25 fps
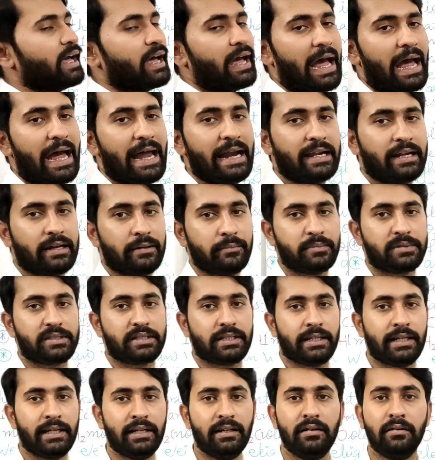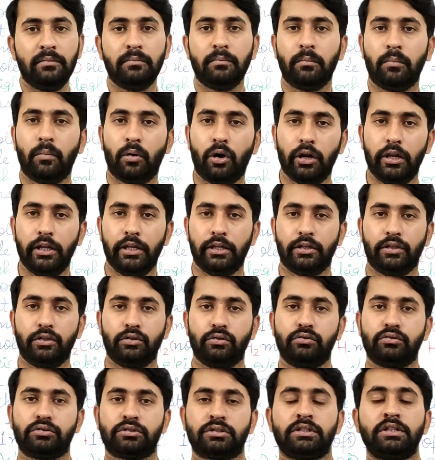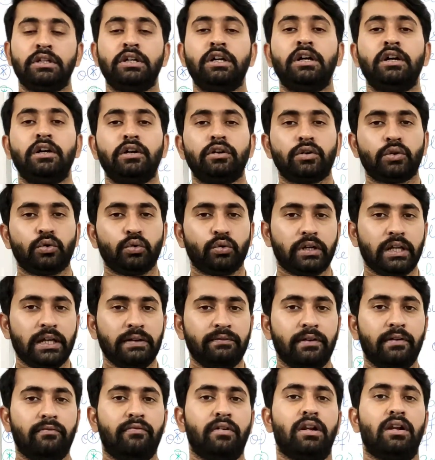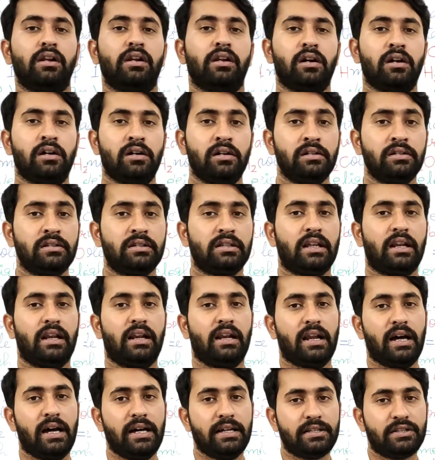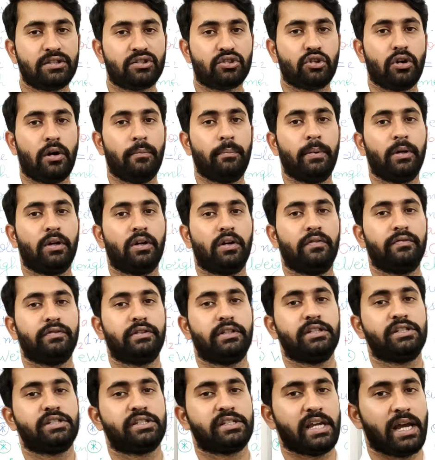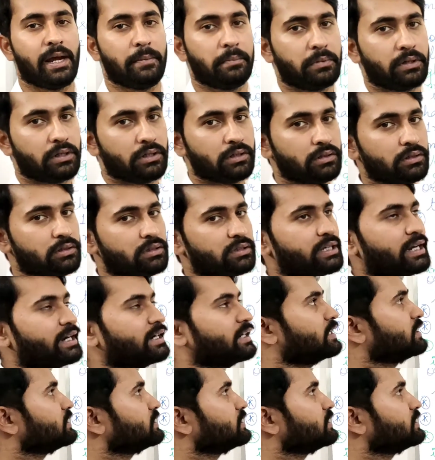Atoms and Molecules. Today we will learn the last topic of this chapter, that